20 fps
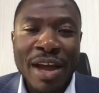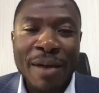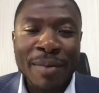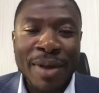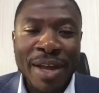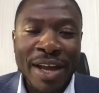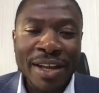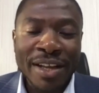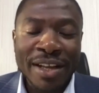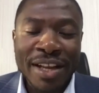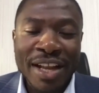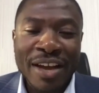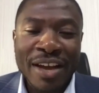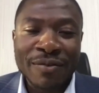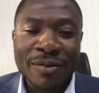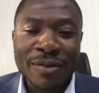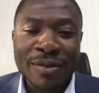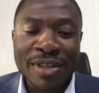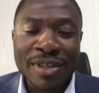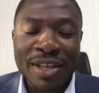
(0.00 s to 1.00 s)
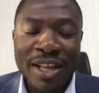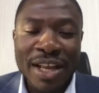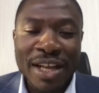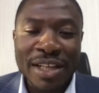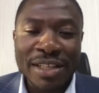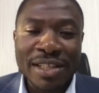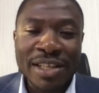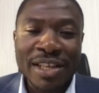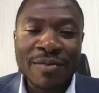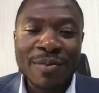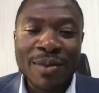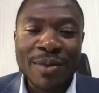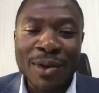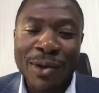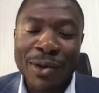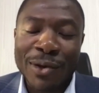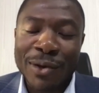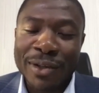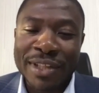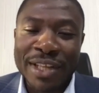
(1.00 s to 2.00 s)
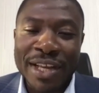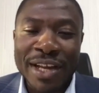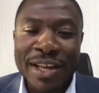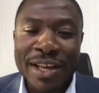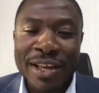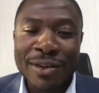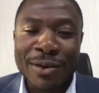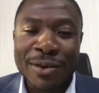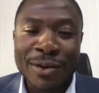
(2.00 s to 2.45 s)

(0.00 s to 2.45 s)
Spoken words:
kind enough to say that give me your daughter